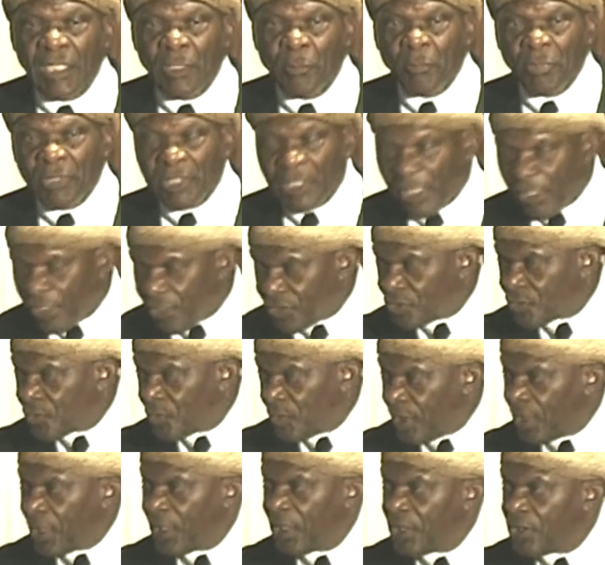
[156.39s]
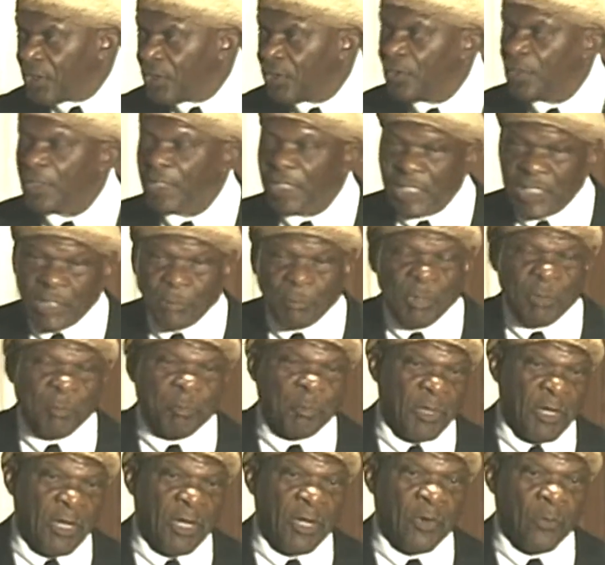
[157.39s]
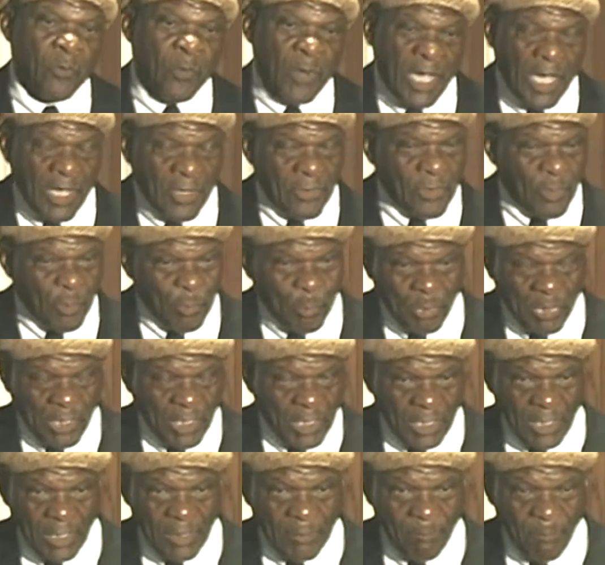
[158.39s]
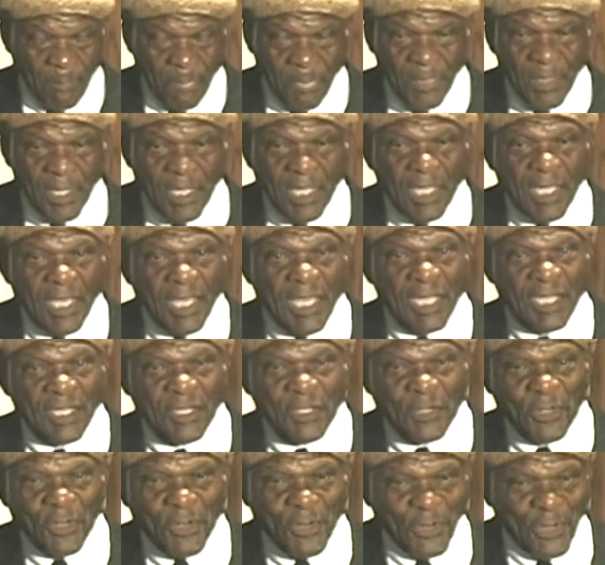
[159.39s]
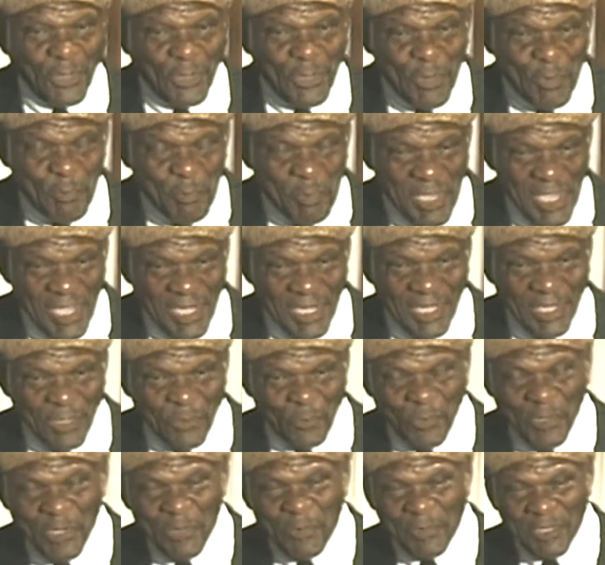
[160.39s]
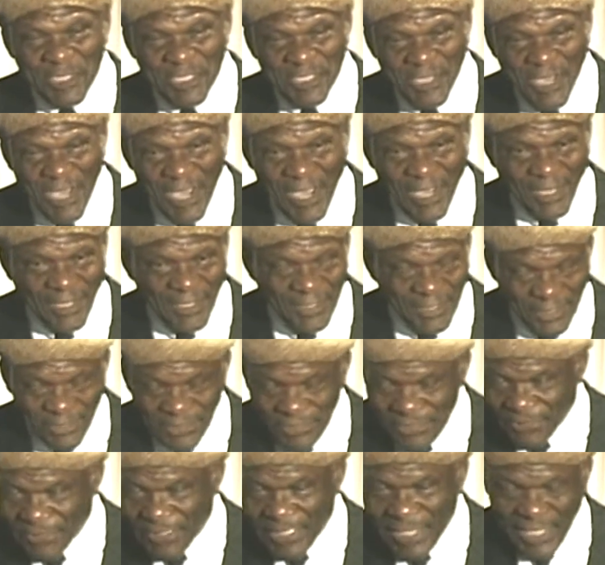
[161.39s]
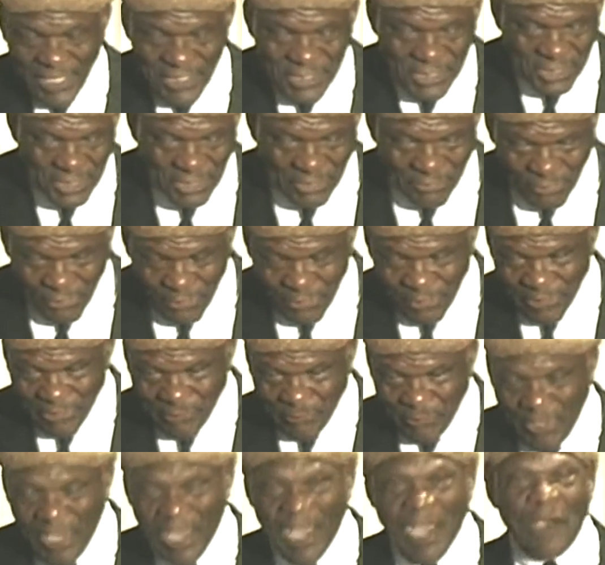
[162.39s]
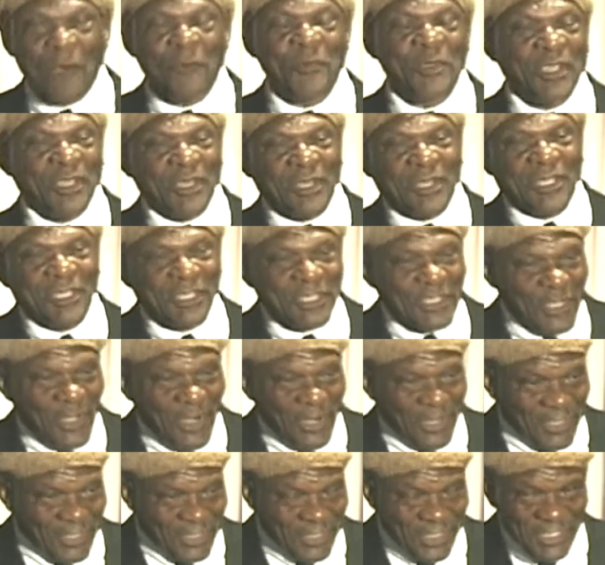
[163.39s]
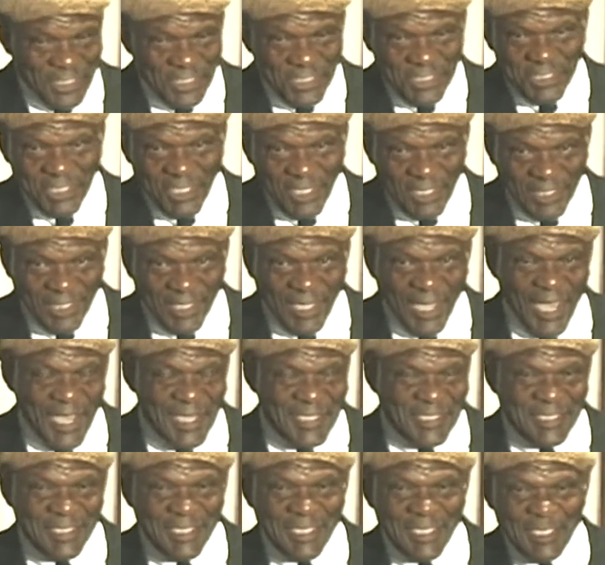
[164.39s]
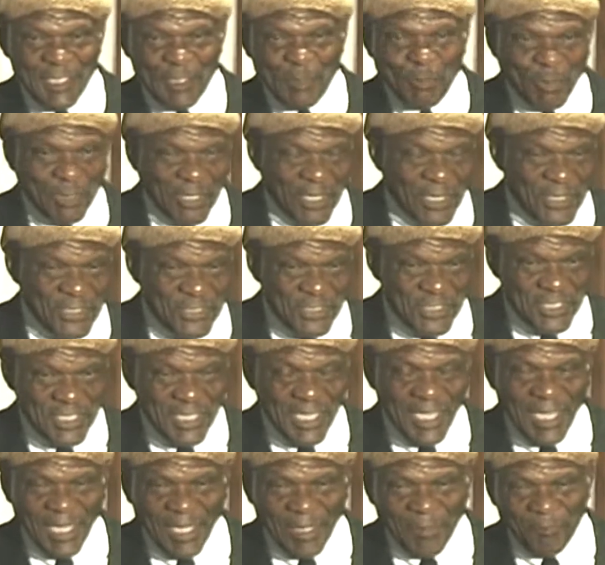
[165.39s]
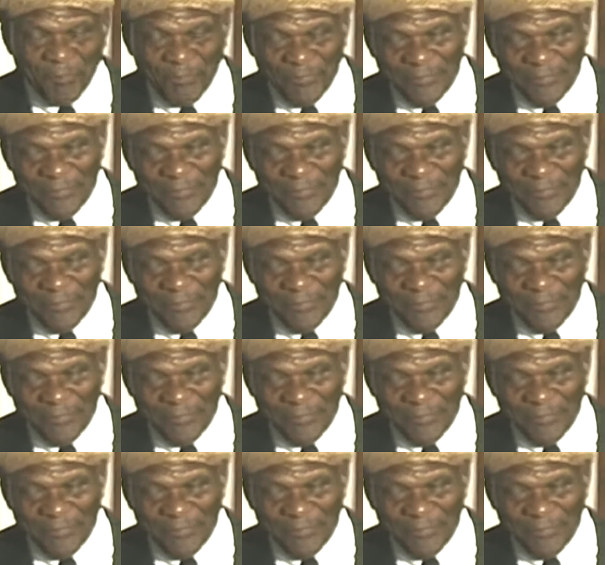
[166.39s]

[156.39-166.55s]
the players really do need to prepare while they're playing. At an earlier meeting, we were talking, and you guys should have heard that, well, how are we going to talk to these young guys and these players today?